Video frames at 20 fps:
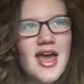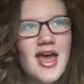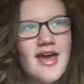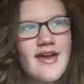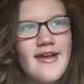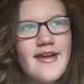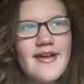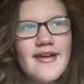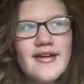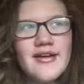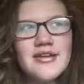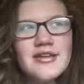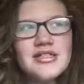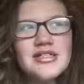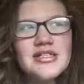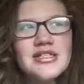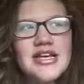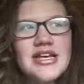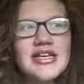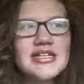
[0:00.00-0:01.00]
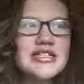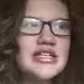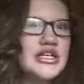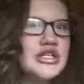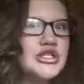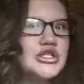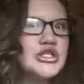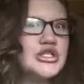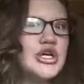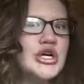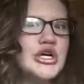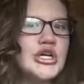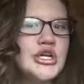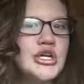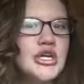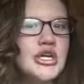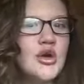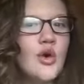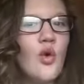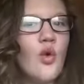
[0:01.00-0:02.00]
And is it
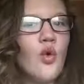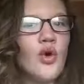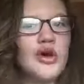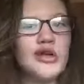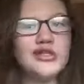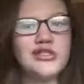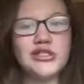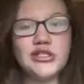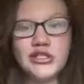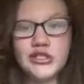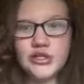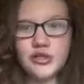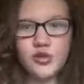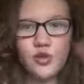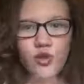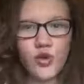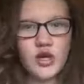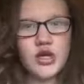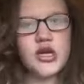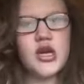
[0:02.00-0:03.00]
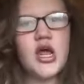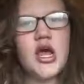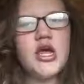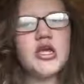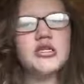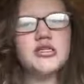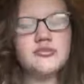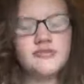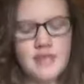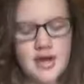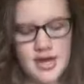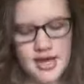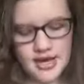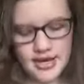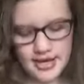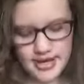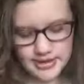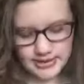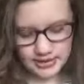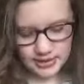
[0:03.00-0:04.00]
junky or is it just organized?
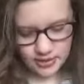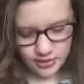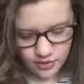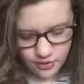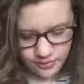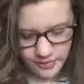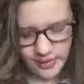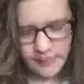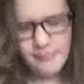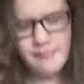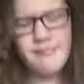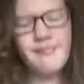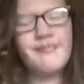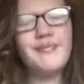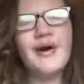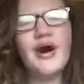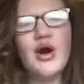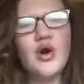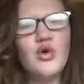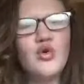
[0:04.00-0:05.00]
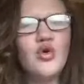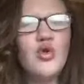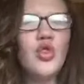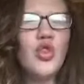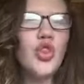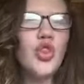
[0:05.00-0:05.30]
Mine is a little bit of both.